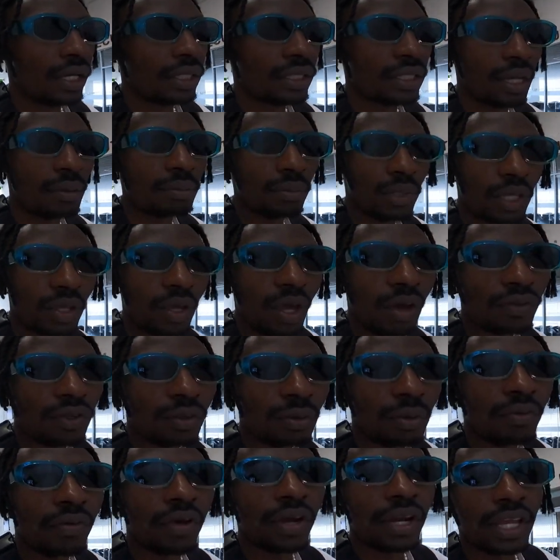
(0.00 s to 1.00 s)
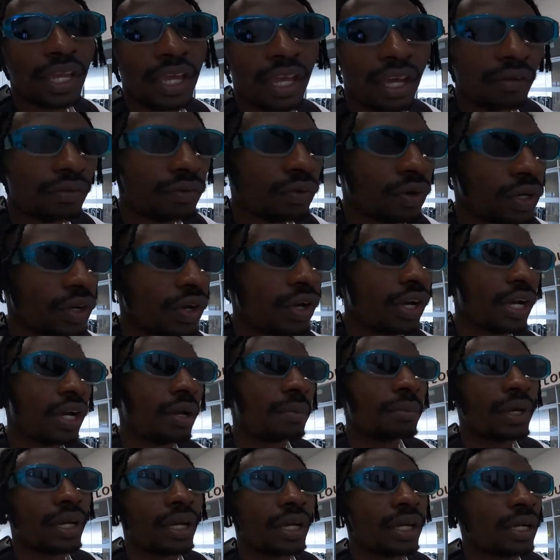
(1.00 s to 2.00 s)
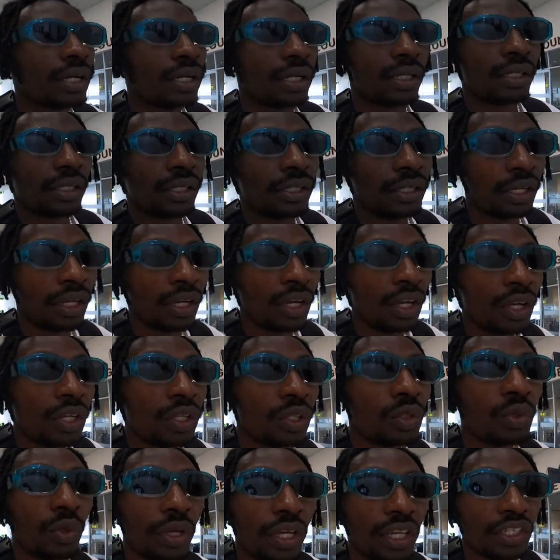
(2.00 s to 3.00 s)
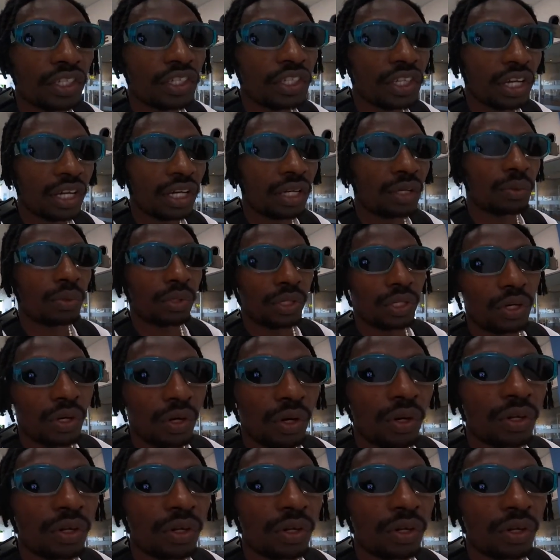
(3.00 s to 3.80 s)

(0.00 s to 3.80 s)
something you have to be very careful when you're coming to Asia with